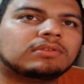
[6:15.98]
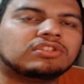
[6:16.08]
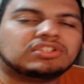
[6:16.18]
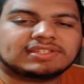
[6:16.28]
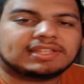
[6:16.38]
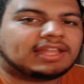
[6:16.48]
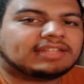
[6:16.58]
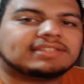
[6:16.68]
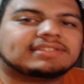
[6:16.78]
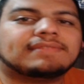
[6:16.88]
just
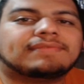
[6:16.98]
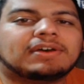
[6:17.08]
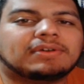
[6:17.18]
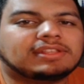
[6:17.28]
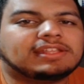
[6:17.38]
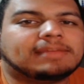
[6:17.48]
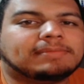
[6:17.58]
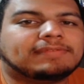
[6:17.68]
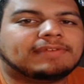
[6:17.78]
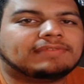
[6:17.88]
select the zip file in the
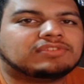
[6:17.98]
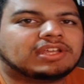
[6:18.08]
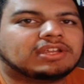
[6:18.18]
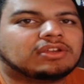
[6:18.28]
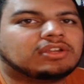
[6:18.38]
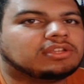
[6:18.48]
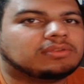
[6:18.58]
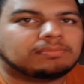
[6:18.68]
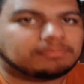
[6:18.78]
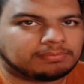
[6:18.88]
MD5 checker, and
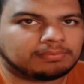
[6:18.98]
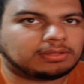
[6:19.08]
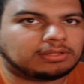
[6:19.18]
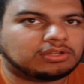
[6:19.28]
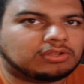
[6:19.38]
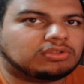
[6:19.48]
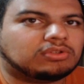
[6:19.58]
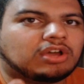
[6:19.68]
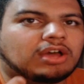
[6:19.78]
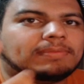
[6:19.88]

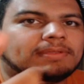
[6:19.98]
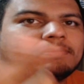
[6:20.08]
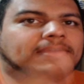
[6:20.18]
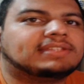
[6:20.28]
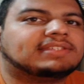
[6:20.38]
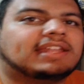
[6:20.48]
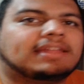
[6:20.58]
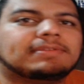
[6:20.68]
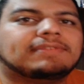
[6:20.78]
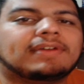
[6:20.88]
you copy and paste that
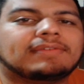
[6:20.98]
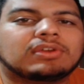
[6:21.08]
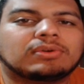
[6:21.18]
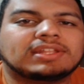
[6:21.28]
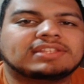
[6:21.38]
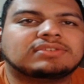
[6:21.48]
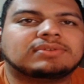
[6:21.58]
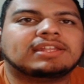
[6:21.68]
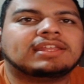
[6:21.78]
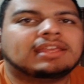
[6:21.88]
MD5 code
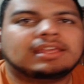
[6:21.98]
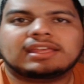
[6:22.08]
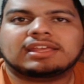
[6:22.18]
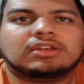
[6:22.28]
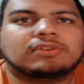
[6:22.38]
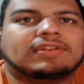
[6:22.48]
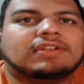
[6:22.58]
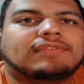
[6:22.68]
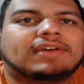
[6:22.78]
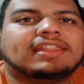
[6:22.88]
into it. It'll
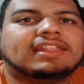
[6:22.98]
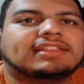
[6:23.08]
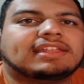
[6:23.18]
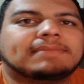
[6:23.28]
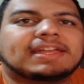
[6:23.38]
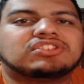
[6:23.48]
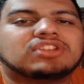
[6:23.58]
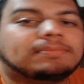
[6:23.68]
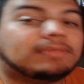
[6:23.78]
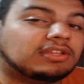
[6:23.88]
verify that they
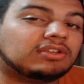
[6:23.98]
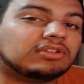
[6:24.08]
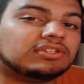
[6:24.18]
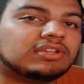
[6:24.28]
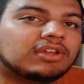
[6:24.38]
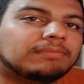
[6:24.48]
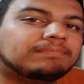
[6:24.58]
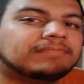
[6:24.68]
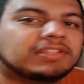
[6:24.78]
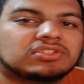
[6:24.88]
match up, and you're good to go.
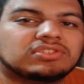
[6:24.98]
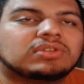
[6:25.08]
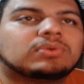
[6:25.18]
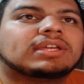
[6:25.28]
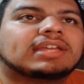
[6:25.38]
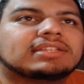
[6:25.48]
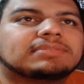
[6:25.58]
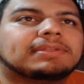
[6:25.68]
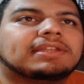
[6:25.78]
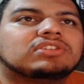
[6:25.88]
That's just a quick
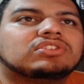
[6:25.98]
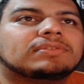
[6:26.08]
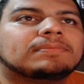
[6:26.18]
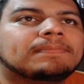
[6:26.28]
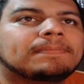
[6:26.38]
explanation.